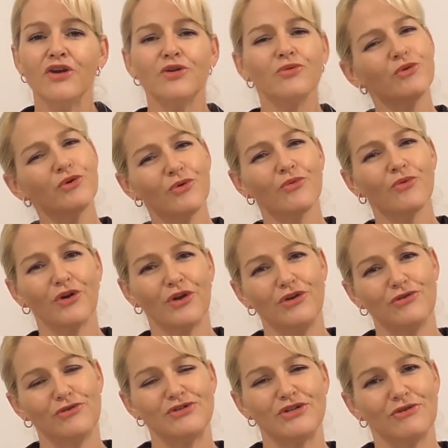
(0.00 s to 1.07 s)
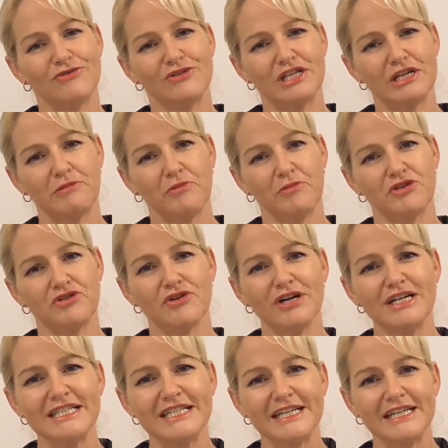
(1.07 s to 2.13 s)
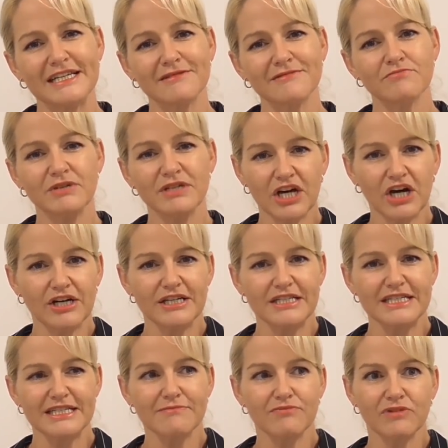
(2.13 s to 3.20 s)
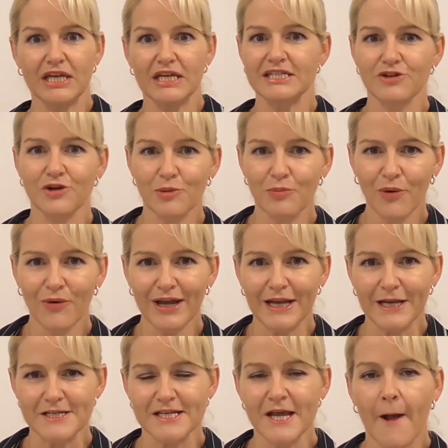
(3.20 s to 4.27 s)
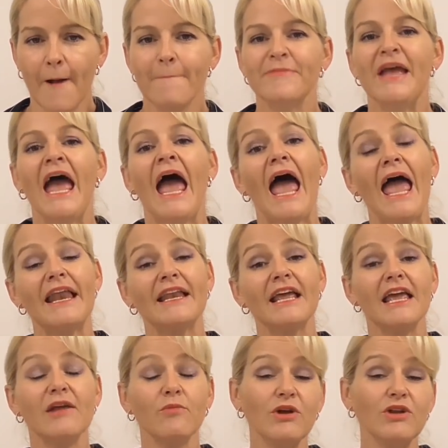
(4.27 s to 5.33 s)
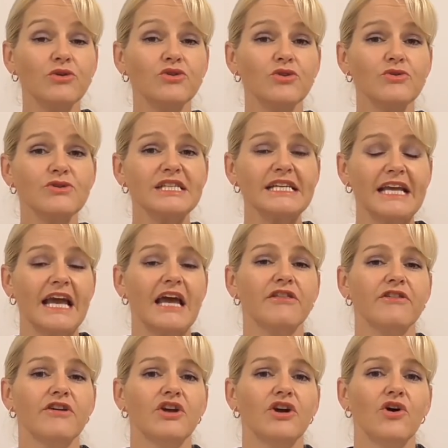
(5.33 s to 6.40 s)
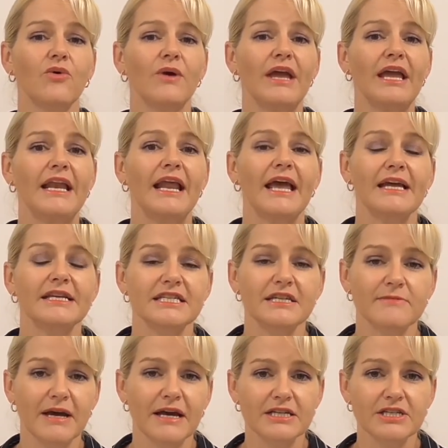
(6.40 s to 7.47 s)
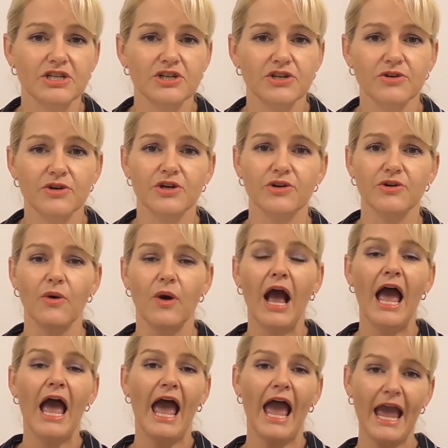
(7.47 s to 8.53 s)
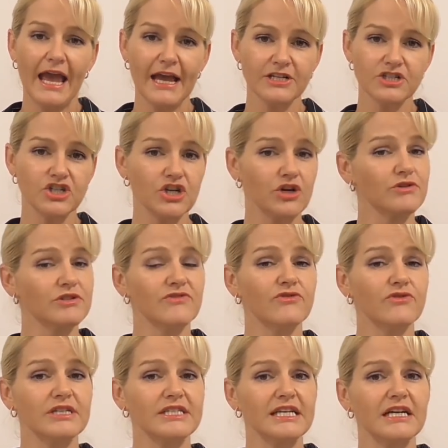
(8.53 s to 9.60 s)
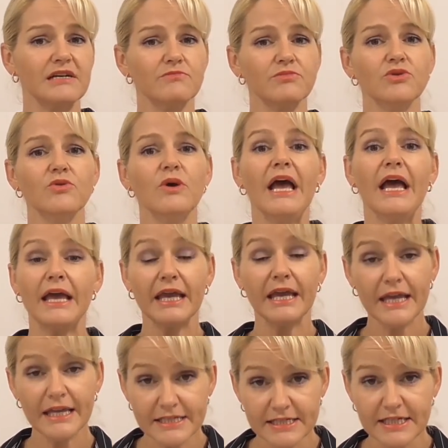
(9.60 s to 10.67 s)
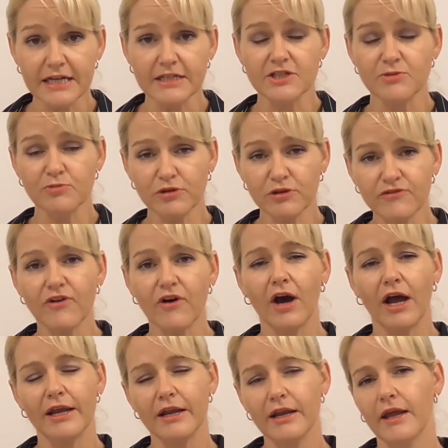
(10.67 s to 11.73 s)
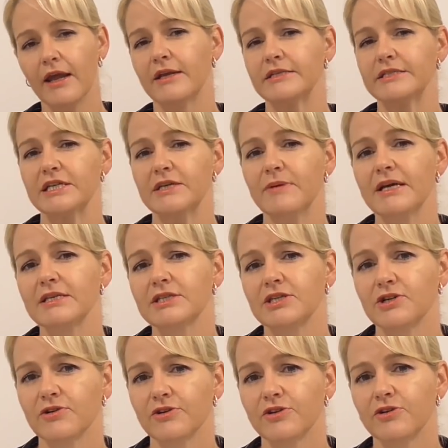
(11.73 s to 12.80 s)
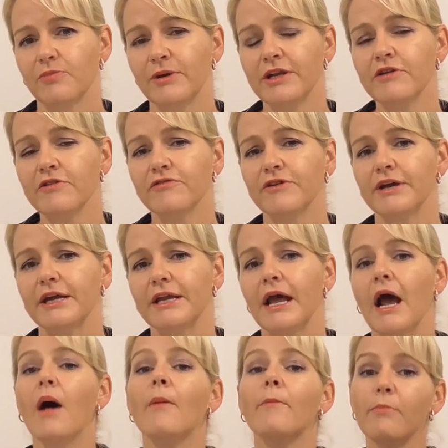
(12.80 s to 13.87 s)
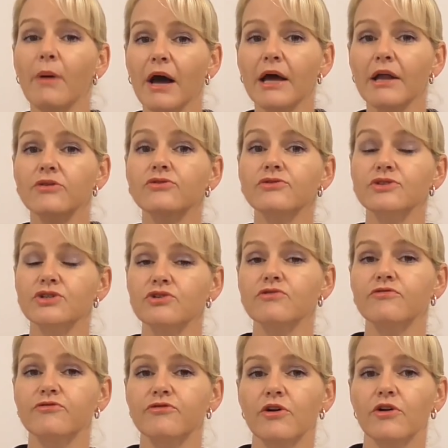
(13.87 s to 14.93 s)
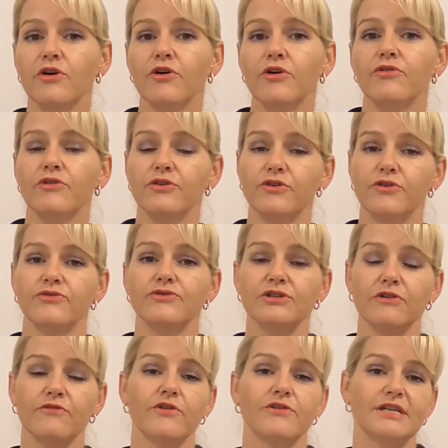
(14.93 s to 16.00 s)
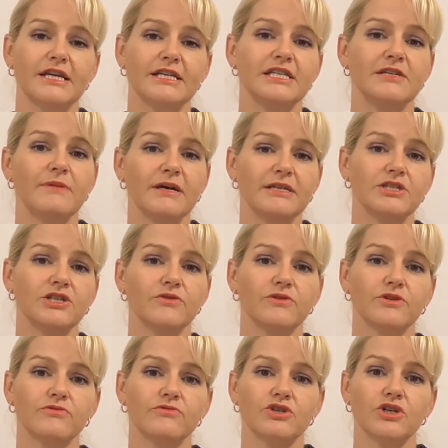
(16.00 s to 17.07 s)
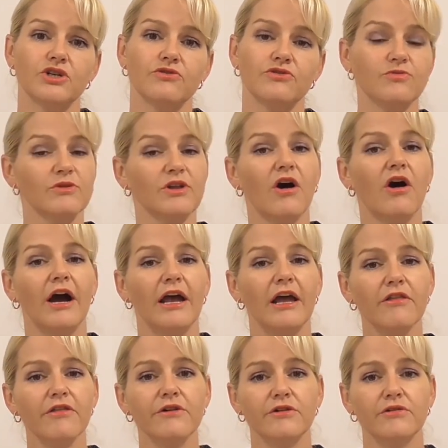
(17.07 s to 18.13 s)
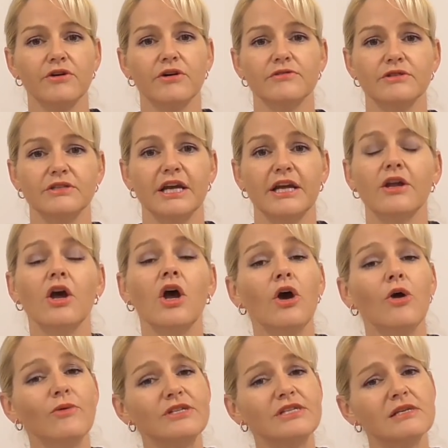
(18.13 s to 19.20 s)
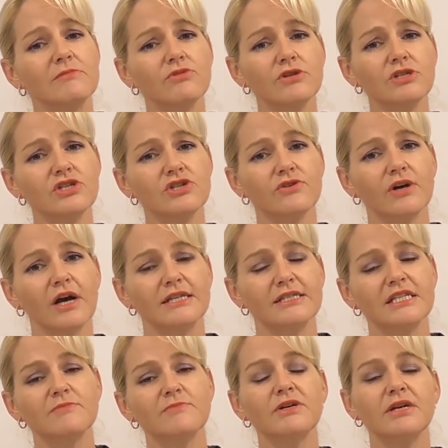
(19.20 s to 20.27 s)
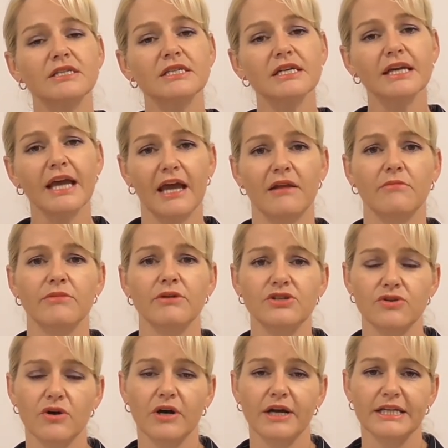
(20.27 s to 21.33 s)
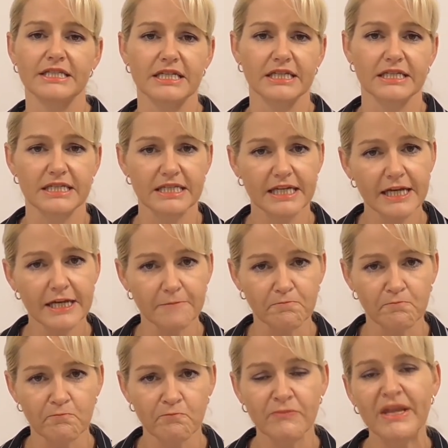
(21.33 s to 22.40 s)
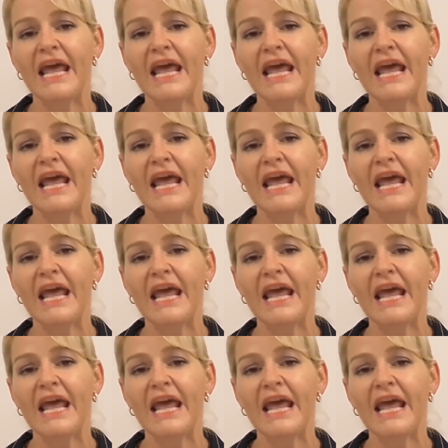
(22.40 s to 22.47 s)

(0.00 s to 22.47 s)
You wouldn't want to use it on someone with dry skin, because there's no point. And when you're using ethanol in antibacterial hand gels, for example, it does provide an antibacterial benefit. But you should follow the use of those antibacterial gels with a high ethanol content with some moisturizers, because it can be drying to the skin.